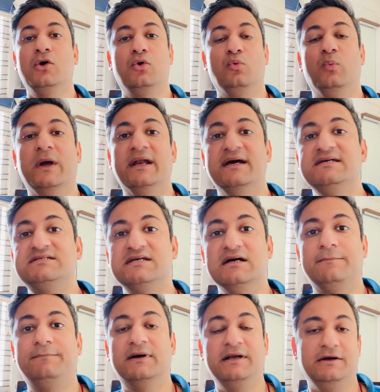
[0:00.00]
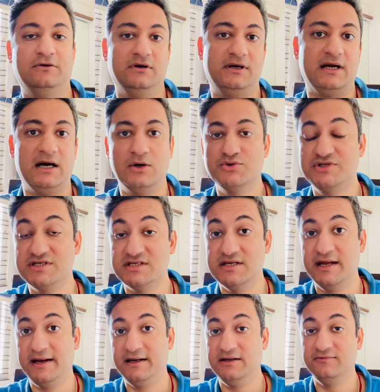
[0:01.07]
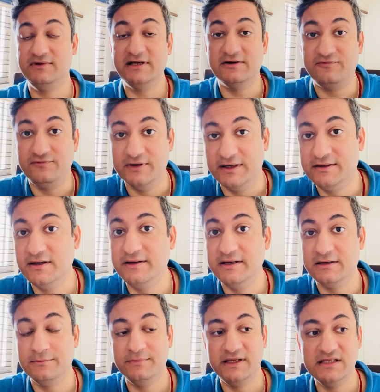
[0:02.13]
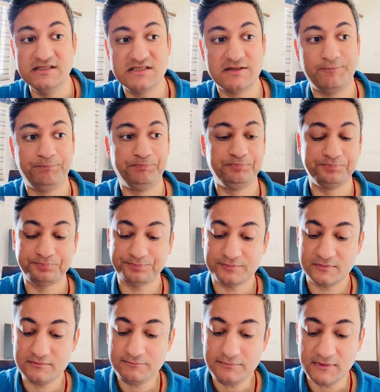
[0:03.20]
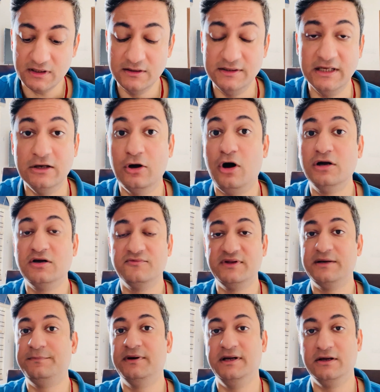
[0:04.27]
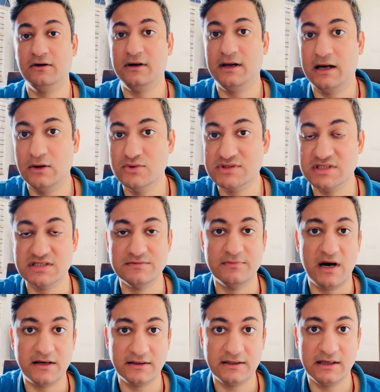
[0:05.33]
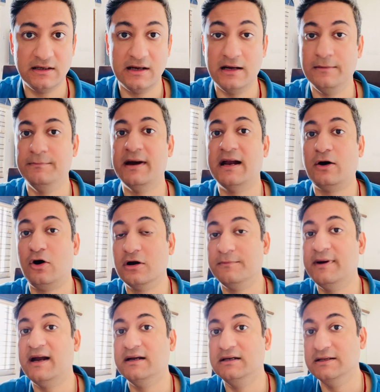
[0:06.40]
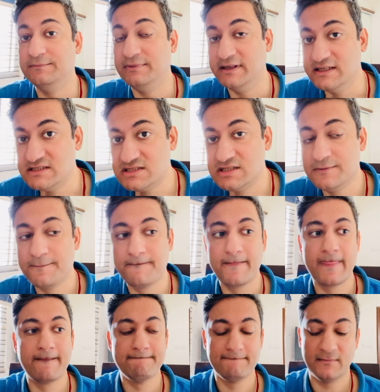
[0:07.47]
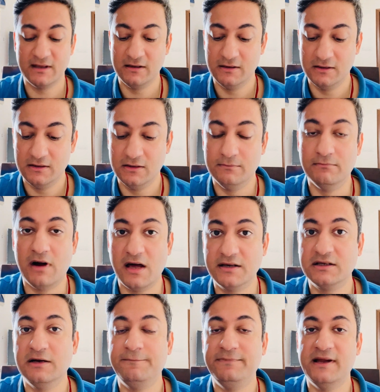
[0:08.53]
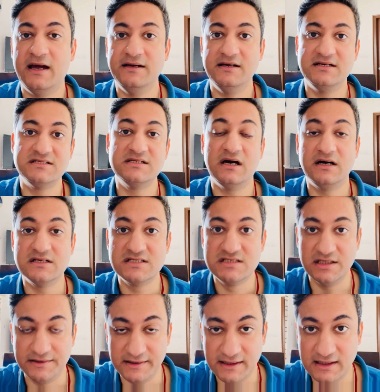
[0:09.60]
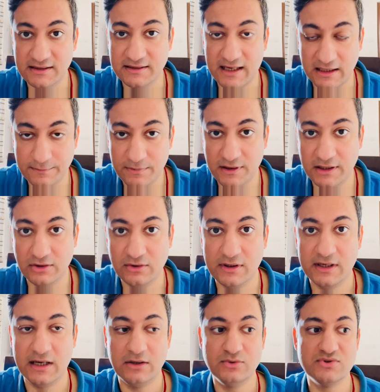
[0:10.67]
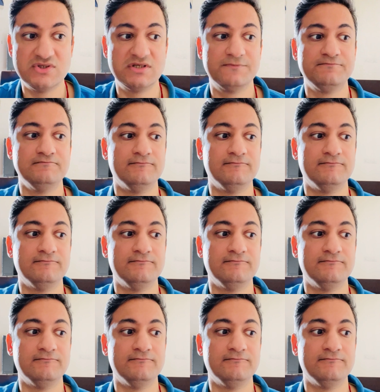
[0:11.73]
when I say a particular house is negatively afflicted, it means the lord of that particular house is Maraka or badly placed. Maraka planets are sitting in that particular house.